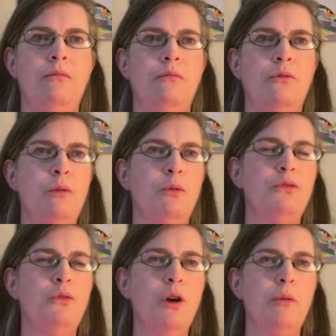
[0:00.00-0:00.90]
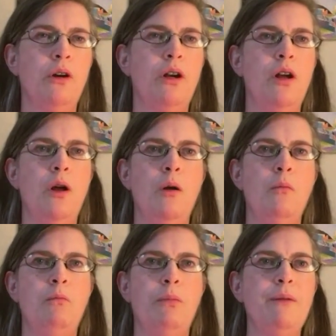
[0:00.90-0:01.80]
great performer.
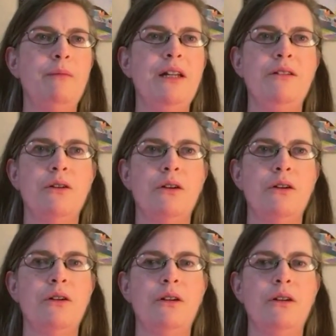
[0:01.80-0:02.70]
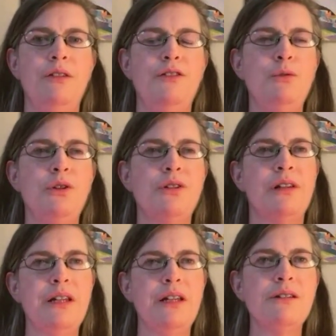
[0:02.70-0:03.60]
But I mean, if you just
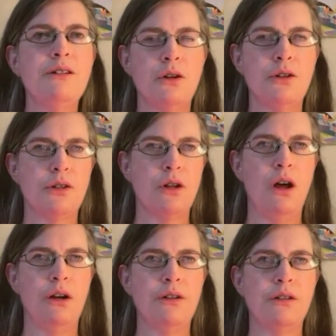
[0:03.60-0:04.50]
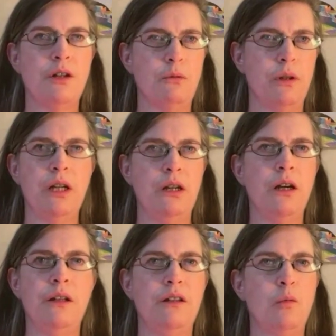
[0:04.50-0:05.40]
listen to her songs, they're really
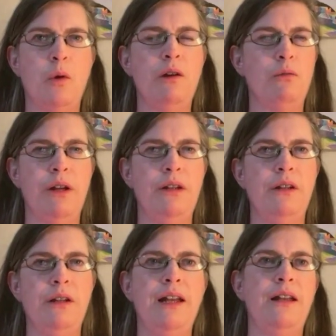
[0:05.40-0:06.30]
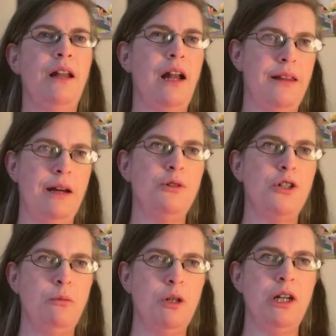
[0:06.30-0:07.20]
good. They're well written, and a lot of that was
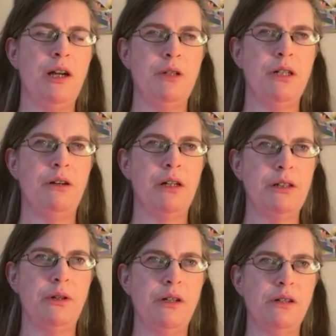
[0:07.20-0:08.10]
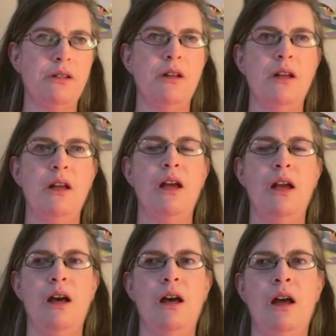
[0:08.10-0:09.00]
Jimmy Jam and Terry Lewis,
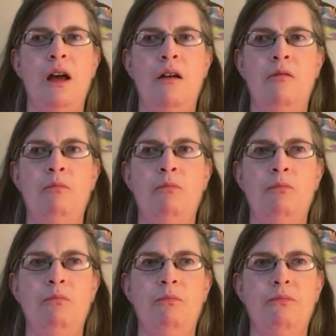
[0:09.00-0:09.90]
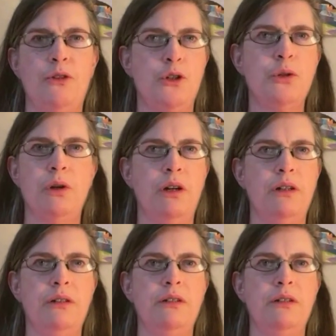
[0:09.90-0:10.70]
for sure,